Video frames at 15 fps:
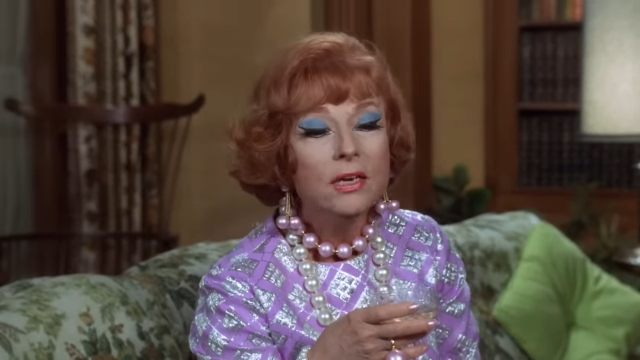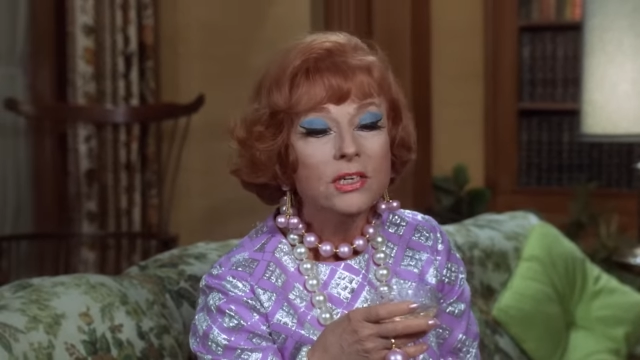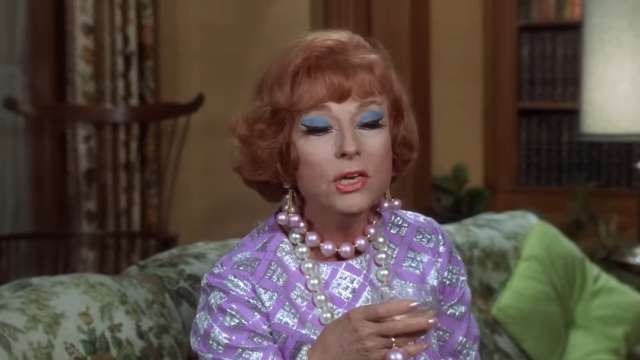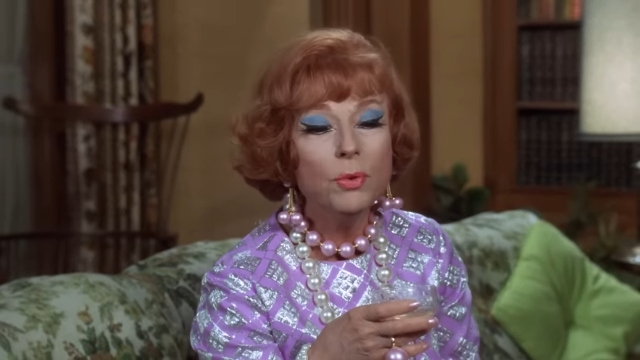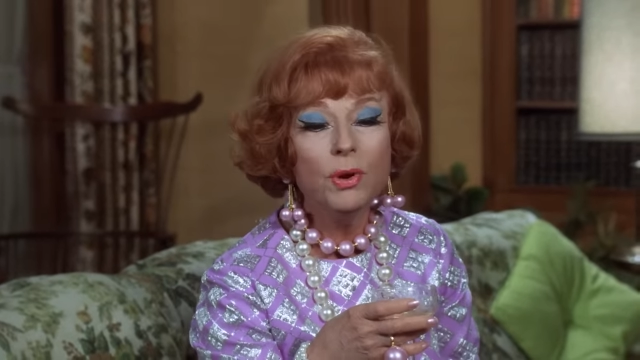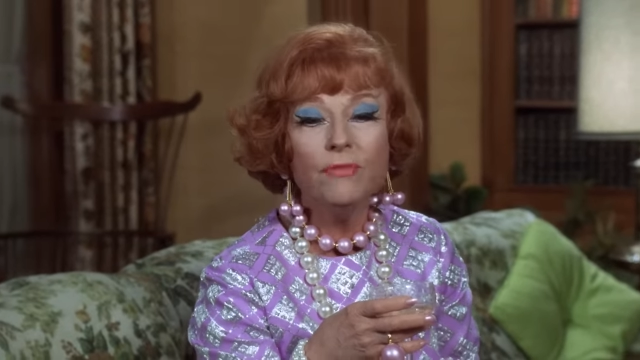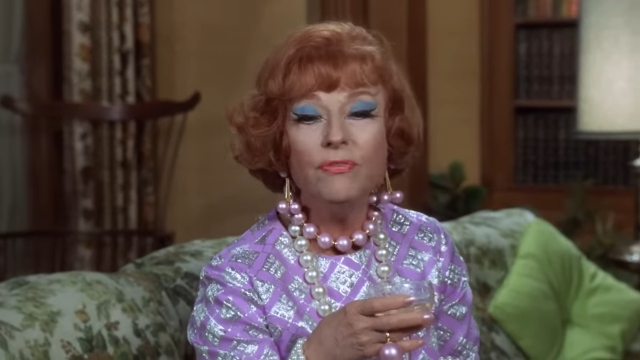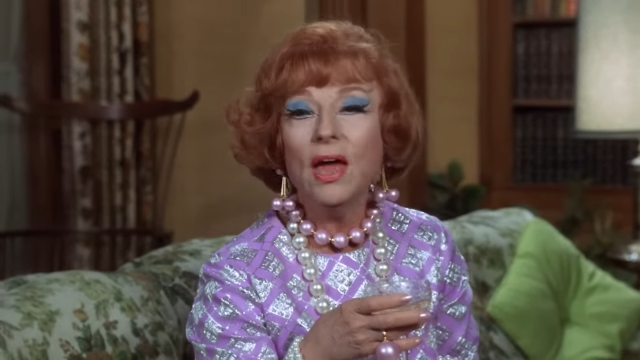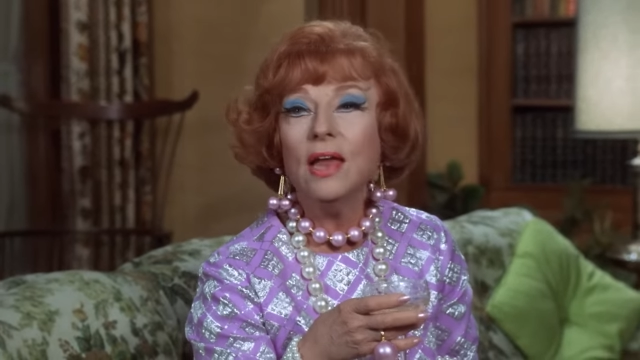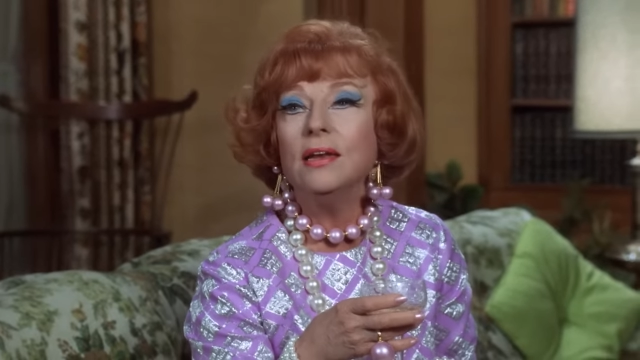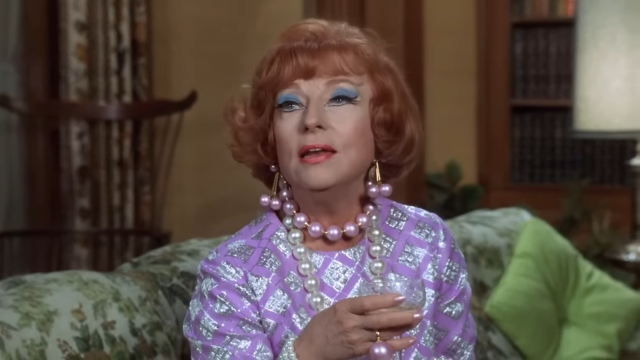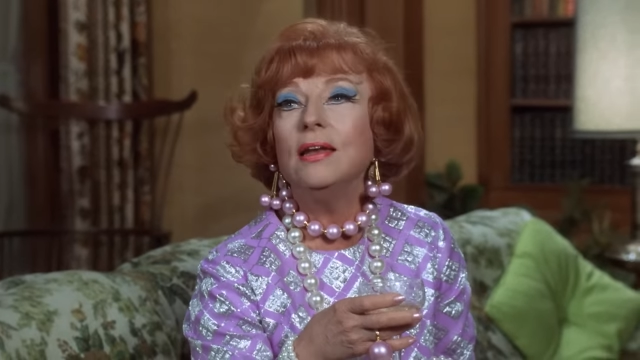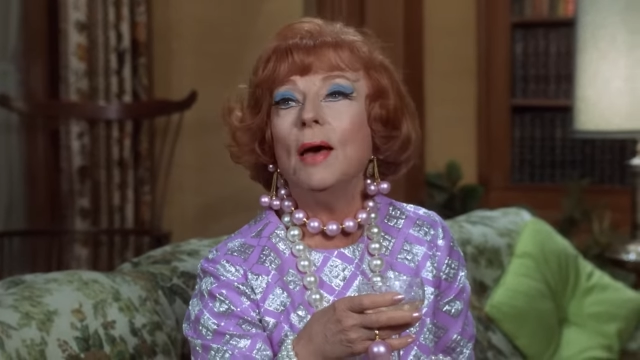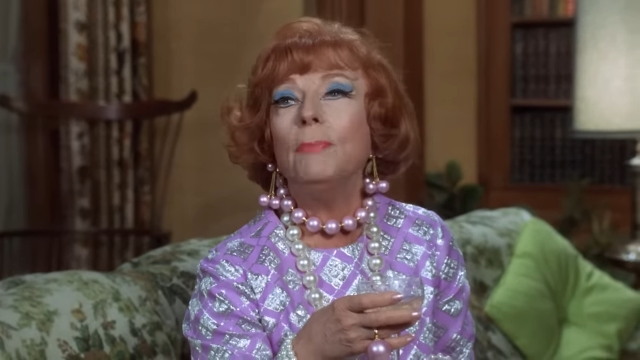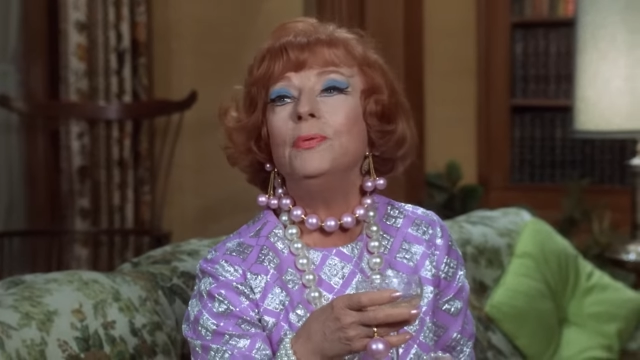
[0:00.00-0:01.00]
she would have
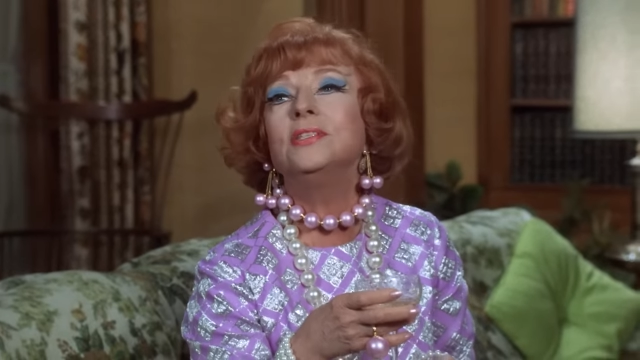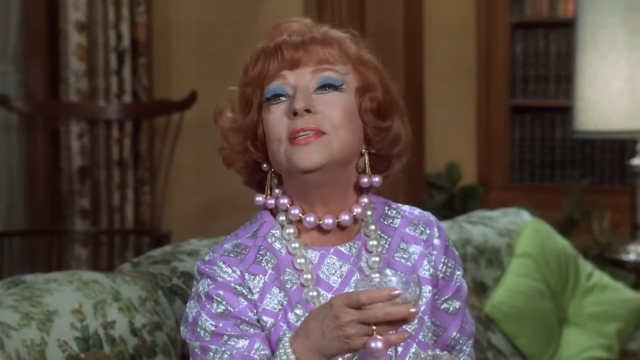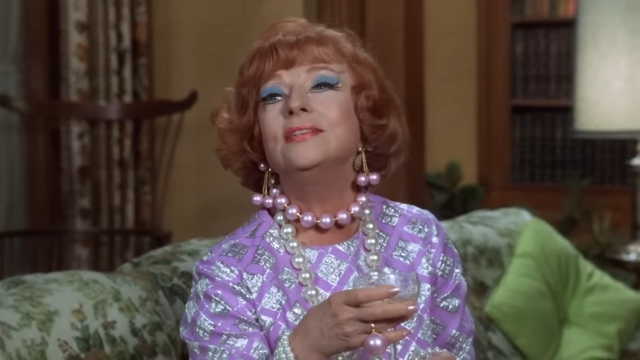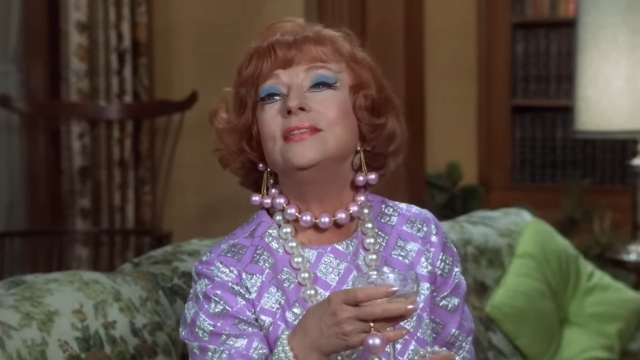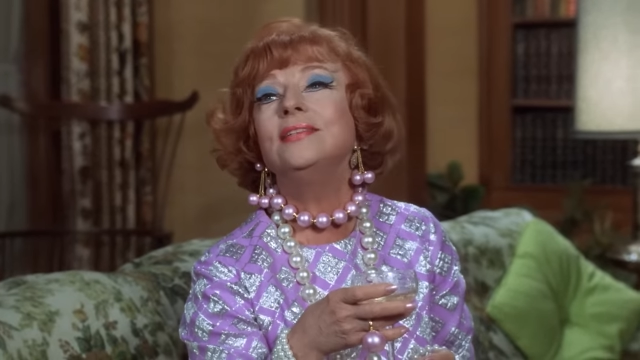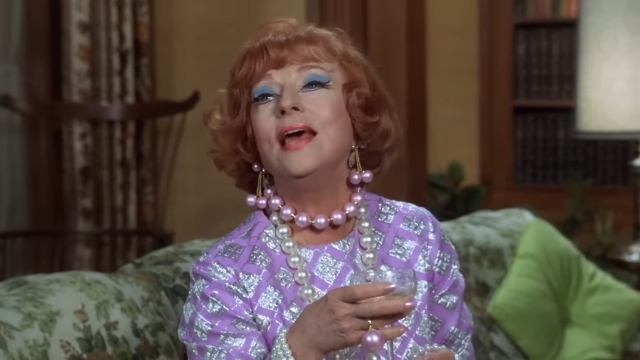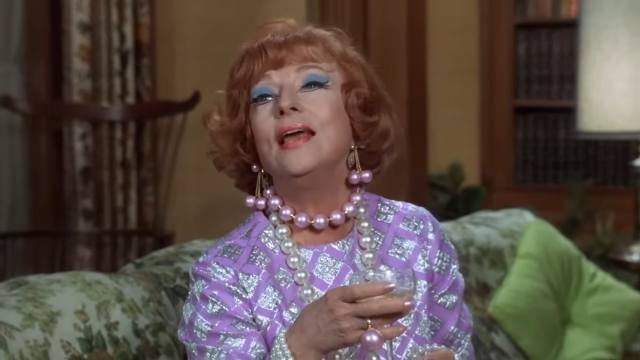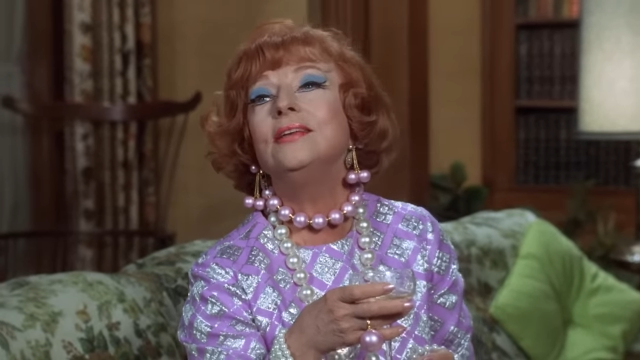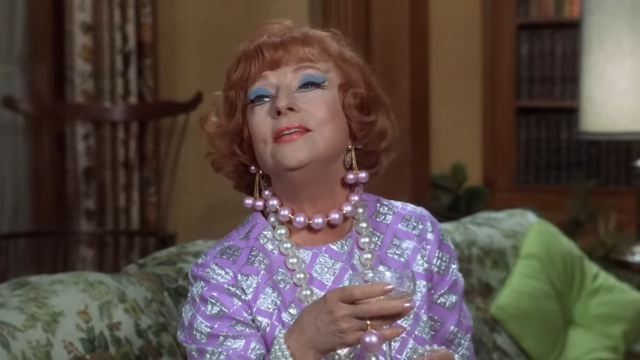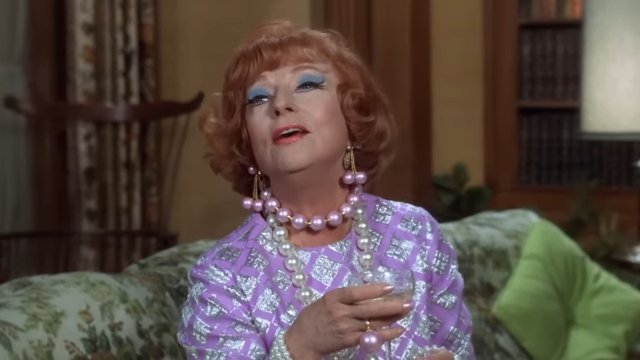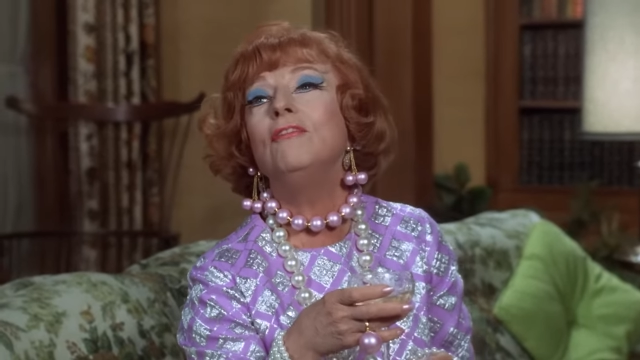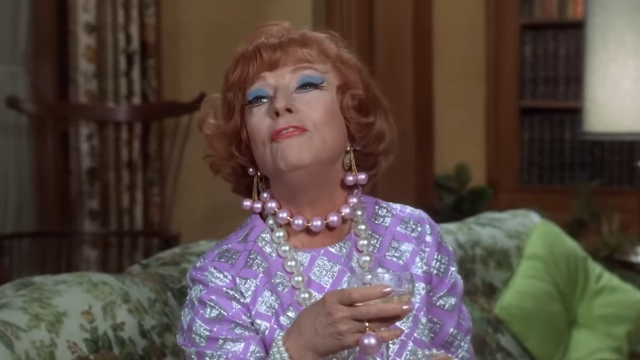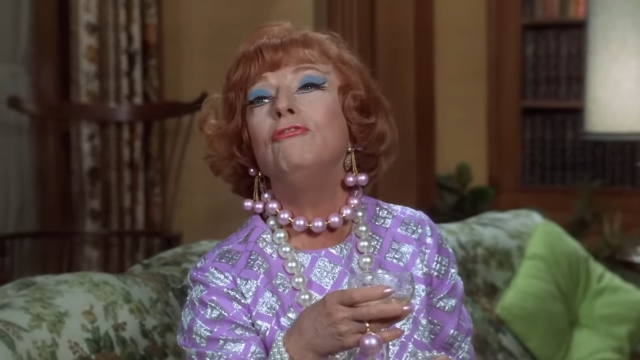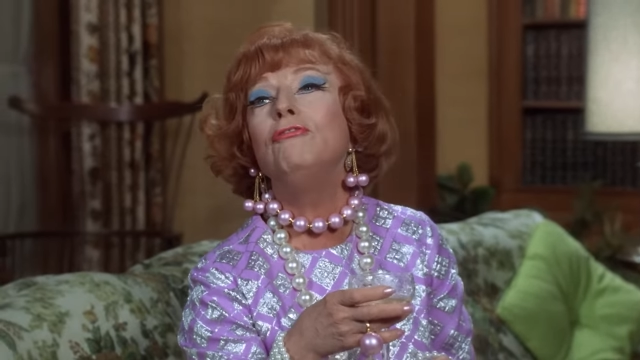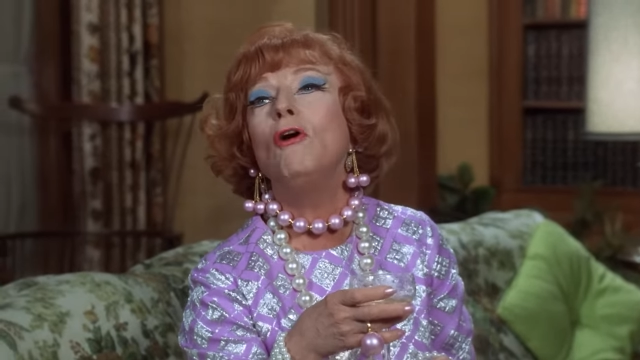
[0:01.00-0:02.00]
ended up as a
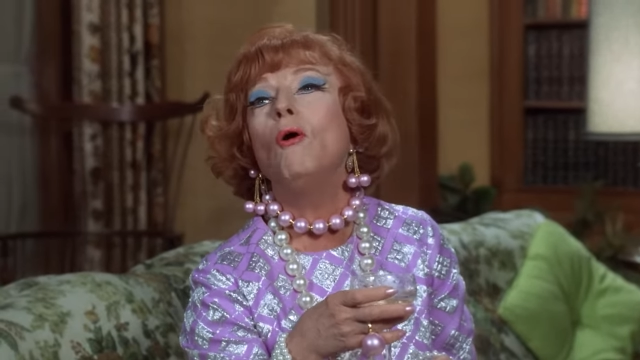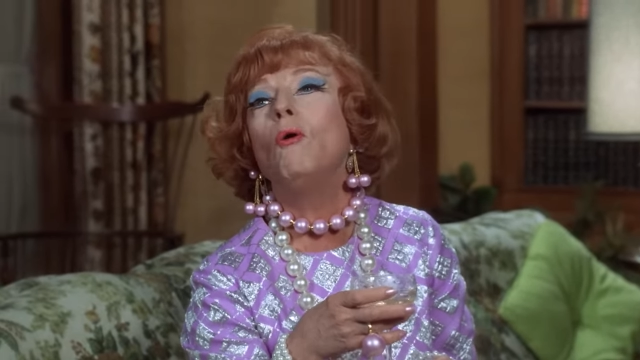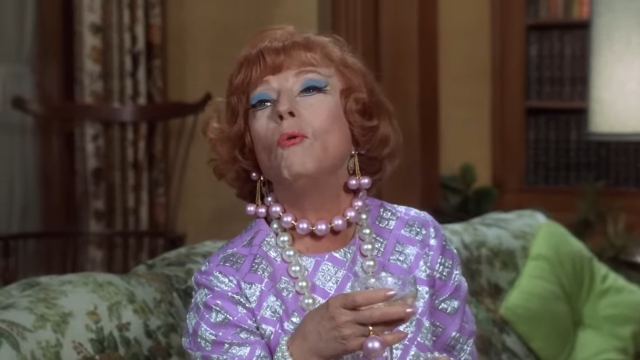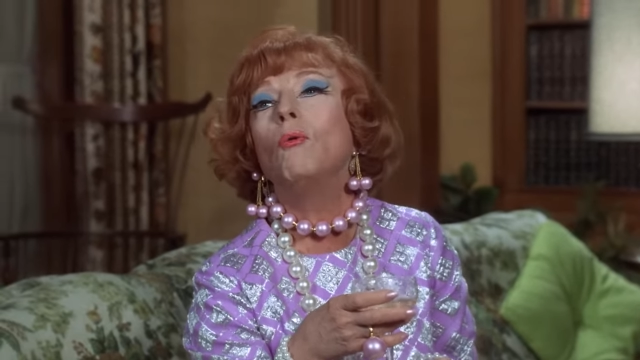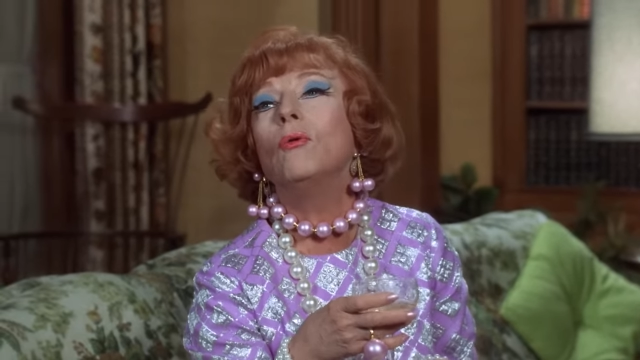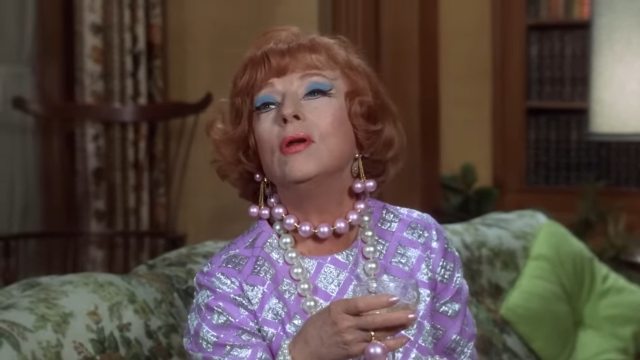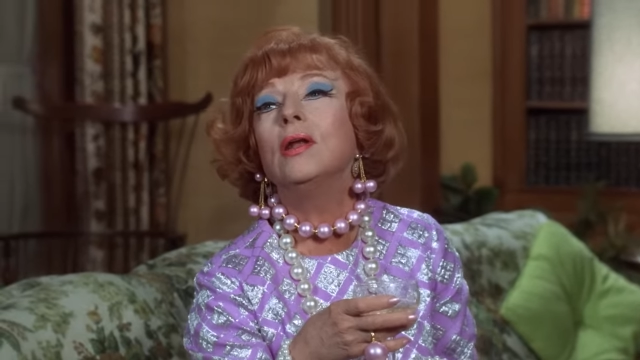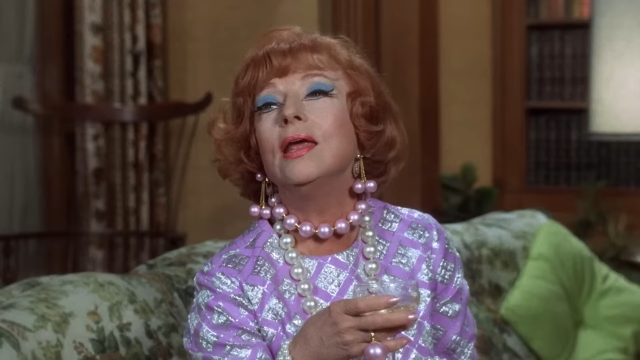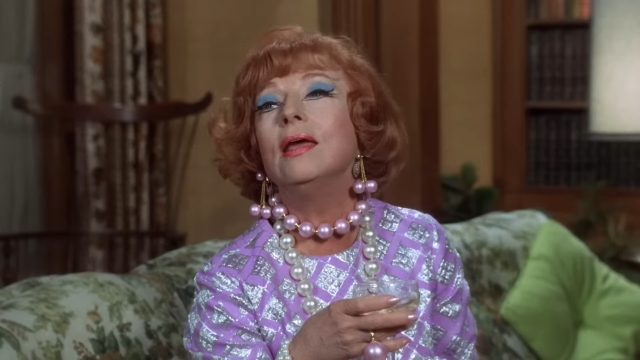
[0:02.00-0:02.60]
centerfold